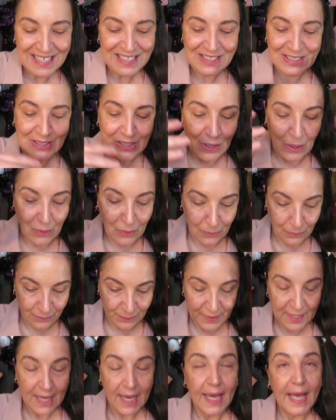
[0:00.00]
So
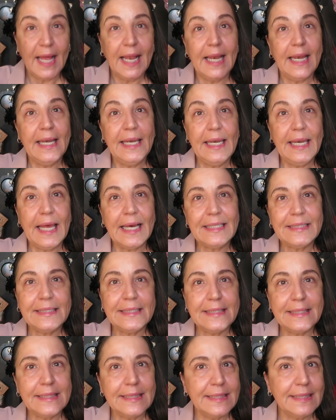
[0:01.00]

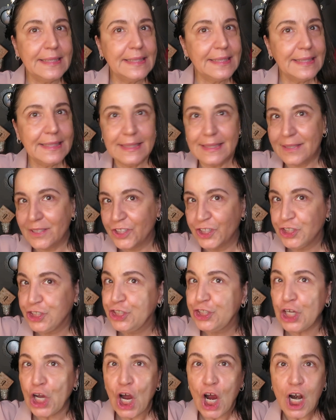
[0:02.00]
let's
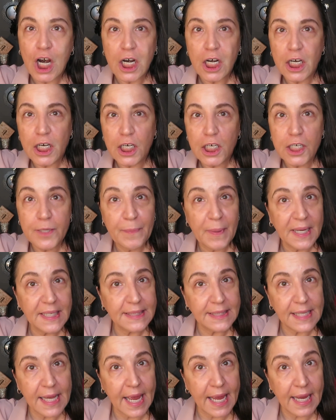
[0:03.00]
start by
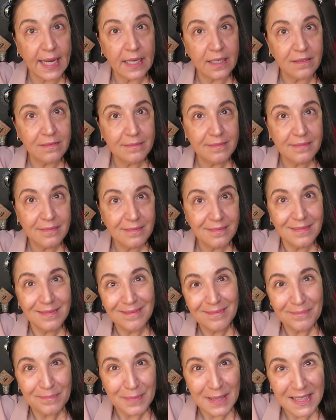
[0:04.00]
saying
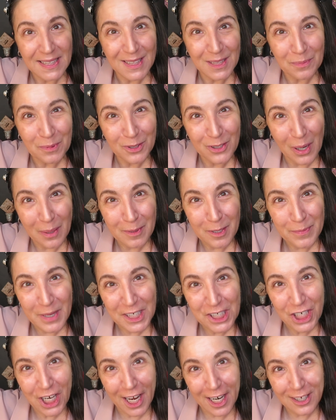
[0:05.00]
please subscribe to my
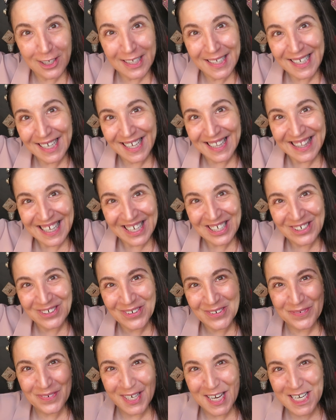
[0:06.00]
channel and hit that
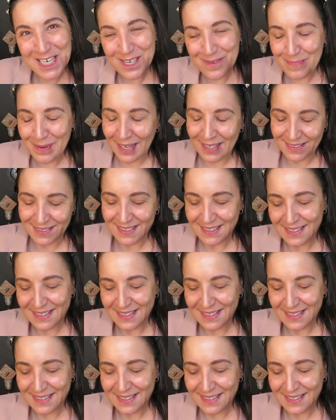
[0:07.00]
notification bell.